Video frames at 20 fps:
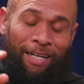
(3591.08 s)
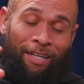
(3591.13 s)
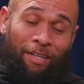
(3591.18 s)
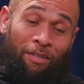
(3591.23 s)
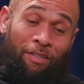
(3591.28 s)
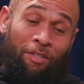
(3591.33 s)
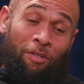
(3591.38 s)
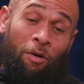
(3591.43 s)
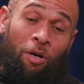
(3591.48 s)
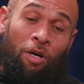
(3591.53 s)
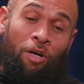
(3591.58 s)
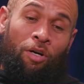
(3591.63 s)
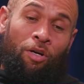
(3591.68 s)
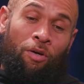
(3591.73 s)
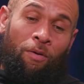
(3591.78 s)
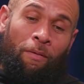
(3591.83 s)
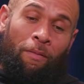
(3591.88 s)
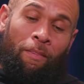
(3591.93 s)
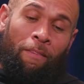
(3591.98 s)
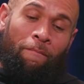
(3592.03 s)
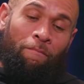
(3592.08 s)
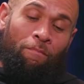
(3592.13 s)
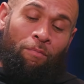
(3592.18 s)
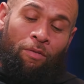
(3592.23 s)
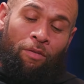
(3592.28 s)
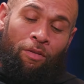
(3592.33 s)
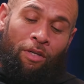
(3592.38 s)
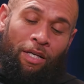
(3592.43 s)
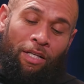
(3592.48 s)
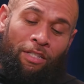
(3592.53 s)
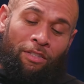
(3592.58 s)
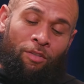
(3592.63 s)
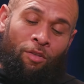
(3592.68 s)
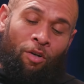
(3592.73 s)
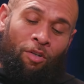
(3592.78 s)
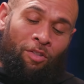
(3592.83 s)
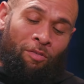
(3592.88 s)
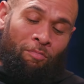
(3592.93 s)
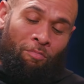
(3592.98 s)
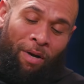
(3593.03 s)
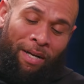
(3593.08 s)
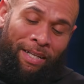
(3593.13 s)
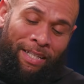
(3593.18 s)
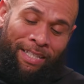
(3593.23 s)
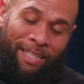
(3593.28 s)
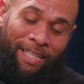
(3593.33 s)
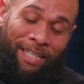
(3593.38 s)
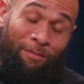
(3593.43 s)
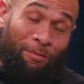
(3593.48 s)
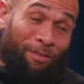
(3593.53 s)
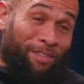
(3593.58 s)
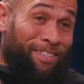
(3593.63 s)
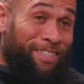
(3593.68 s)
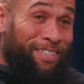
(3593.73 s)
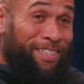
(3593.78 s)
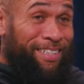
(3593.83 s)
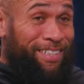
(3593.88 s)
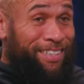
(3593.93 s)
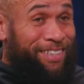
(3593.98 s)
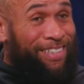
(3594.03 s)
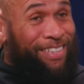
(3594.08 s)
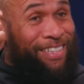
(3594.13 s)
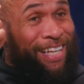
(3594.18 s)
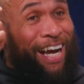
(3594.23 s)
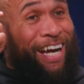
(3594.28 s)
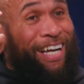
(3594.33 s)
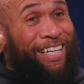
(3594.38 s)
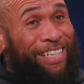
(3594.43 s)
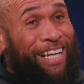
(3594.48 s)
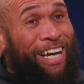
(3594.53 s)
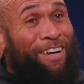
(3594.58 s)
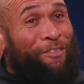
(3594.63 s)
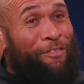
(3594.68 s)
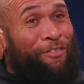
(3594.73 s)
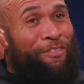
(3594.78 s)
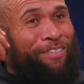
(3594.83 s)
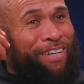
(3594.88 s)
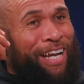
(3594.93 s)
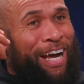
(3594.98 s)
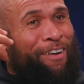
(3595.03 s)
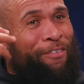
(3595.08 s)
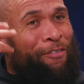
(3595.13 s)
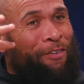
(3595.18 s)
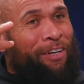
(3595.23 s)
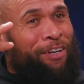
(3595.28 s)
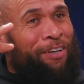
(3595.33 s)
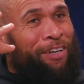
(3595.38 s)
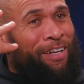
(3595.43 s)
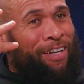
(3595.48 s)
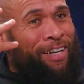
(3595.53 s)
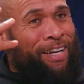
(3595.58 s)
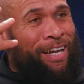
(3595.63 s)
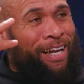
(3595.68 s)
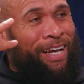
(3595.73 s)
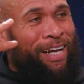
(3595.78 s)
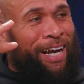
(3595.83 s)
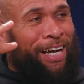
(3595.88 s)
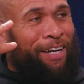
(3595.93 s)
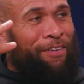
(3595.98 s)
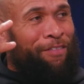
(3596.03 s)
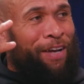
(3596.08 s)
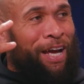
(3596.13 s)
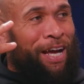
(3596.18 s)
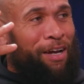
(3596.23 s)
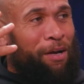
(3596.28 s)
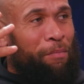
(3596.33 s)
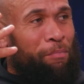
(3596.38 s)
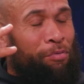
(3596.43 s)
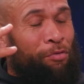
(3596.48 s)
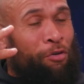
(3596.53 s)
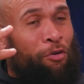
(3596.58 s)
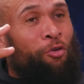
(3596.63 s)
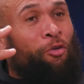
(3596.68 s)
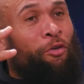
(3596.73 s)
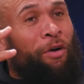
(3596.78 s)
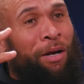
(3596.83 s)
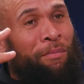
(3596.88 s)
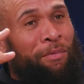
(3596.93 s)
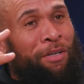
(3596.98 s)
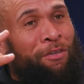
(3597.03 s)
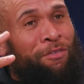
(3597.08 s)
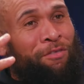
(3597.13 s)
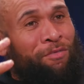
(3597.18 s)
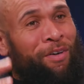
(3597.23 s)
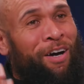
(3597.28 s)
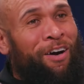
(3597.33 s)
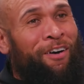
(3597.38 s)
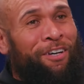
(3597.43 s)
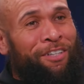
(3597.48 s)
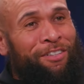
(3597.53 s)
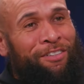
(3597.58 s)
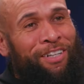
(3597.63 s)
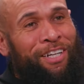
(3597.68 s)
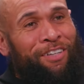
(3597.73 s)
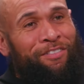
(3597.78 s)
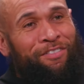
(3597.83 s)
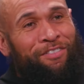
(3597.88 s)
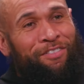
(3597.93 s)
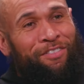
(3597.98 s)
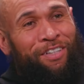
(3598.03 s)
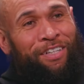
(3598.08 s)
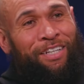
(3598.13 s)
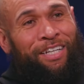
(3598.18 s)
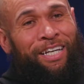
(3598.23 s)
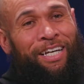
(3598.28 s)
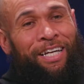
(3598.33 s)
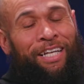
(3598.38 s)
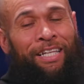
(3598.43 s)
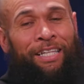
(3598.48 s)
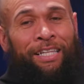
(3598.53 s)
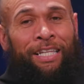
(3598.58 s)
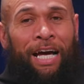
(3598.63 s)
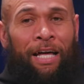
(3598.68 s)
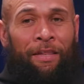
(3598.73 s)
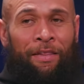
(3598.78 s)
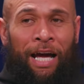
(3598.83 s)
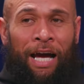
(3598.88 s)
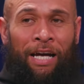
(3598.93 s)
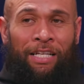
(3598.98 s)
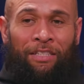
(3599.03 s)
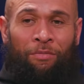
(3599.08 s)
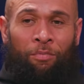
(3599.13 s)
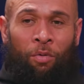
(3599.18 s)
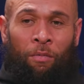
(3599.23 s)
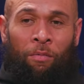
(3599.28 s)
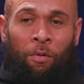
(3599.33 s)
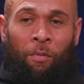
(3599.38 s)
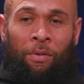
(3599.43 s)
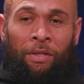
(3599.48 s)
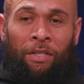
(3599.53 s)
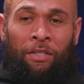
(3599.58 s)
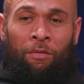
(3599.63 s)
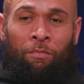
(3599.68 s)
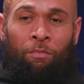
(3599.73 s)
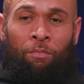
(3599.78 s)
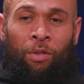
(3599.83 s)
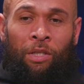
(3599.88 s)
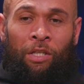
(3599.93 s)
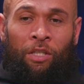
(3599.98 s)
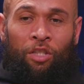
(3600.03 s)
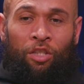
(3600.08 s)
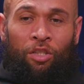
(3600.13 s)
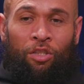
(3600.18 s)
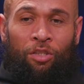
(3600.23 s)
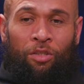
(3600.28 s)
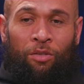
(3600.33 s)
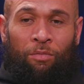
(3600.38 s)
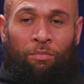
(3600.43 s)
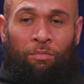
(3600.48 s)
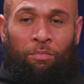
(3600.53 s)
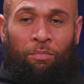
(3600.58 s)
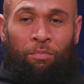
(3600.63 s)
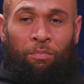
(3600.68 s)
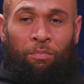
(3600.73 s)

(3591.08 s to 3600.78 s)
And it's not the money, it was that really kind of like programming of my hard drive. That's probably the biggest